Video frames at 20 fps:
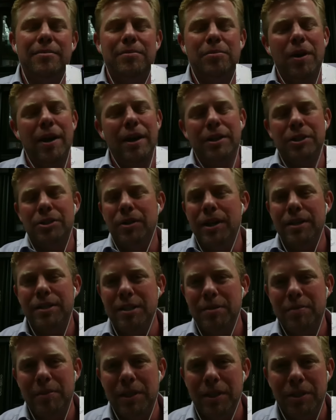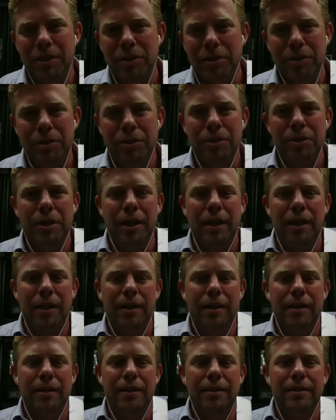Brian Tracy's been a huge,
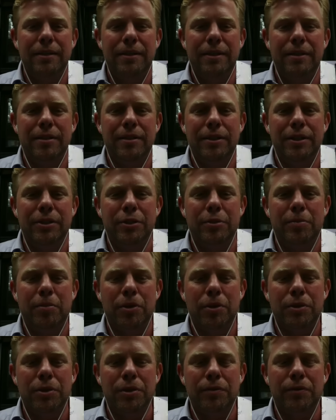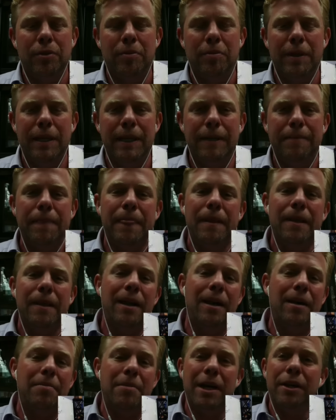huge person for me.
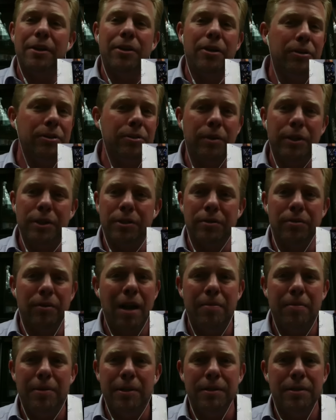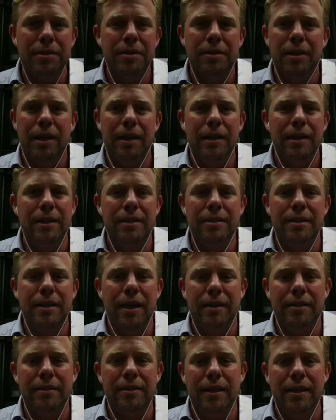My coach, Richard Robbins, he's
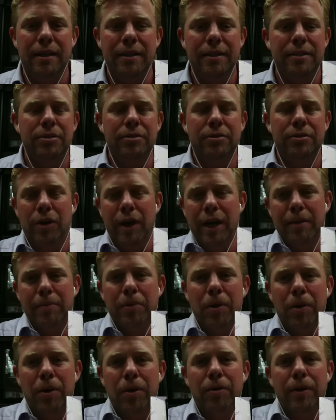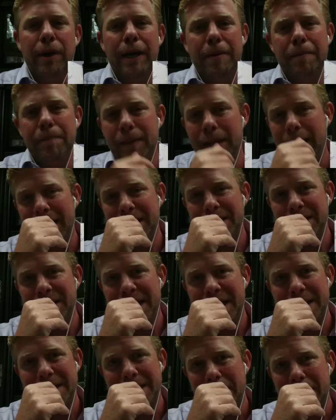got his training program, and actually
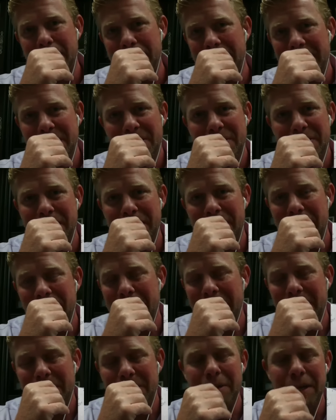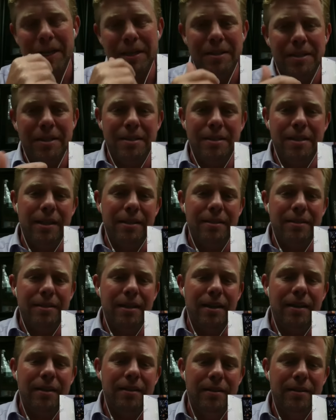that's something I use on a regular basis
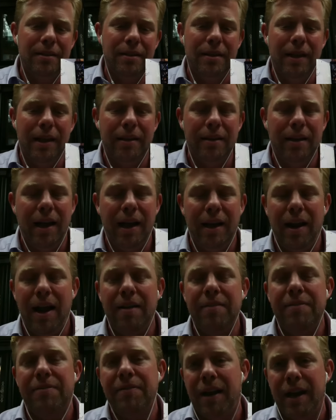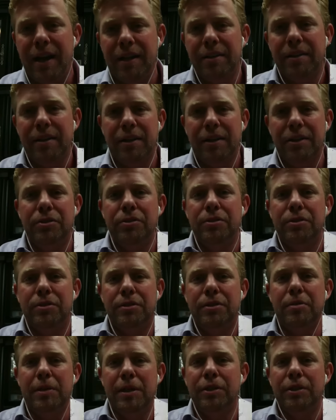that I find
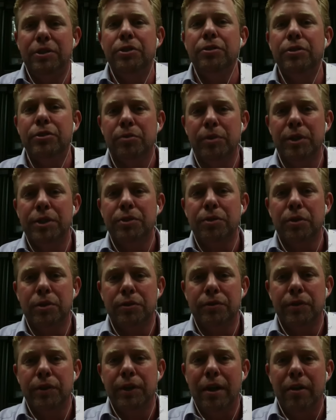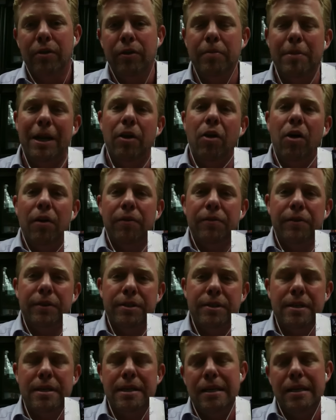to be a huge resource for not only my
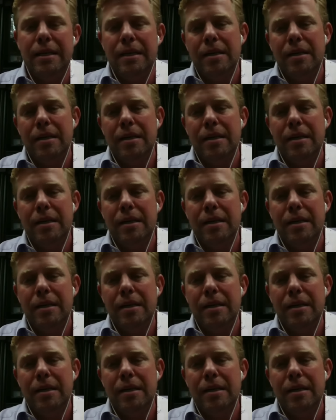office,